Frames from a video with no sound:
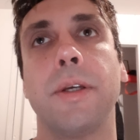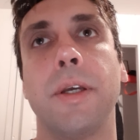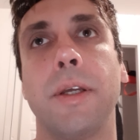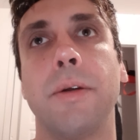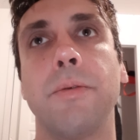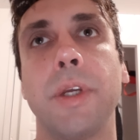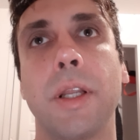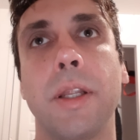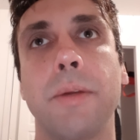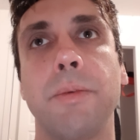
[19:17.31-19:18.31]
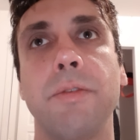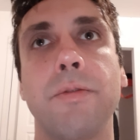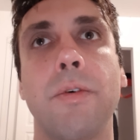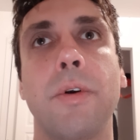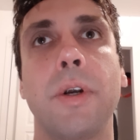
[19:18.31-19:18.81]
And a week late
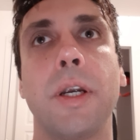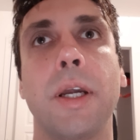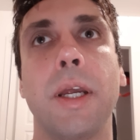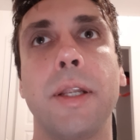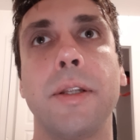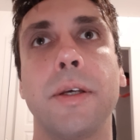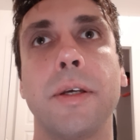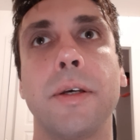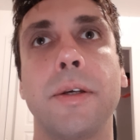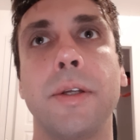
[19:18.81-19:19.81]
before I had, uh,